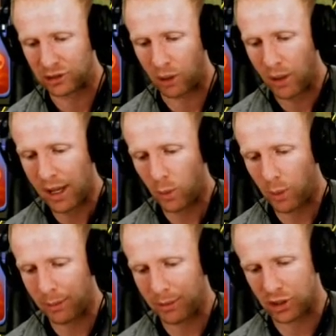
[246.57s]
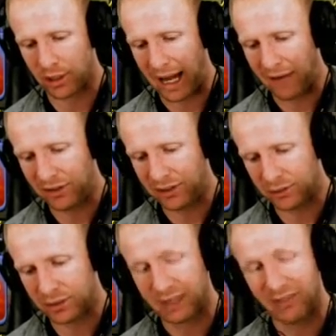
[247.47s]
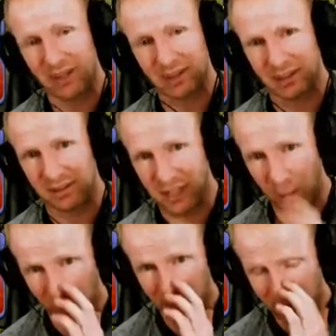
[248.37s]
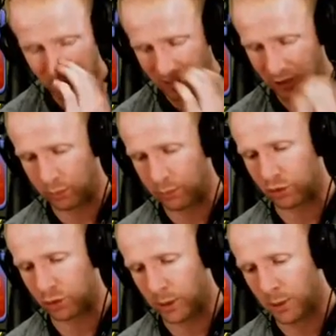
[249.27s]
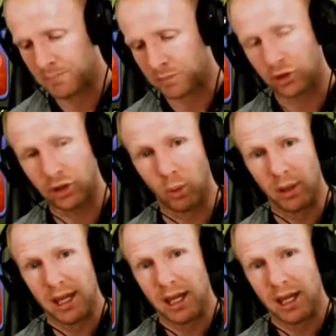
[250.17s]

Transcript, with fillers: So we want to make sure every single defense is dealt with as we move through. So